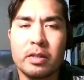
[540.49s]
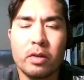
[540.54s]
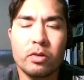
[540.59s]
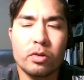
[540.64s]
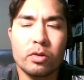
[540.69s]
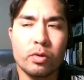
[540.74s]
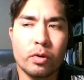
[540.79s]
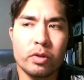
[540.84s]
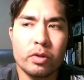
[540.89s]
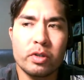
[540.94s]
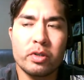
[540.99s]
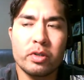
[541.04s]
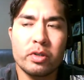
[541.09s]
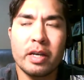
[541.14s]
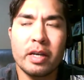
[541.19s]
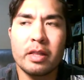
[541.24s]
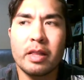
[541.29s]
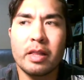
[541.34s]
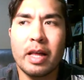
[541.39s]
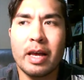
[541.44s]
source. You
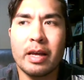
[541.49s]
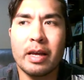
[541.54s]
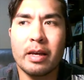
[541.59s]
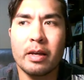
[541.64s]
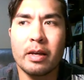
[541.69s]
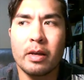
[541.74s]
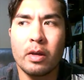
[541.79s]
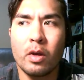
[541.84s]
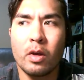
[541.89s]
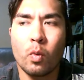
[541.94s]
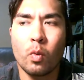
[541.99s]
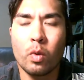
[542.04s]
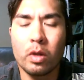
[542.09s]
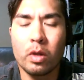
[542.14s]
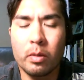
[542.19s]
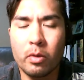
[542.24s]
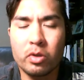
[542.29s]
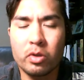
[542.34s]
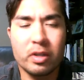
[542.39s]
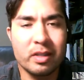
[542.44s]
said like one
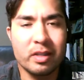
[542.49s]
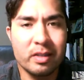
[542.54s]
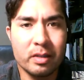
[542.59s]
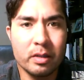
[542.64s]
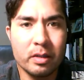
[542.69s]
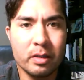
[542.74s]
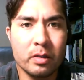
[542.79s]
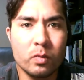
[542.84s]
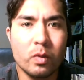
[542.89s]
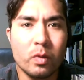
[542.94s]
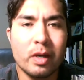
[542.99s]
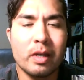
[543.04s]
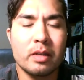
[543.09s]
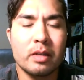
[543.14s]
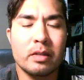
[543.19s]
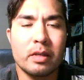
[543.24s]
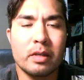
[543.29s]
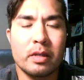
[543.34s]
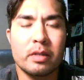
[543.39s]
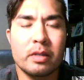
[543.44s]
of the most consistent
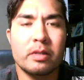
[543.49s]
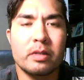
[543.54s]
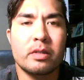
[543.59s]
ways is the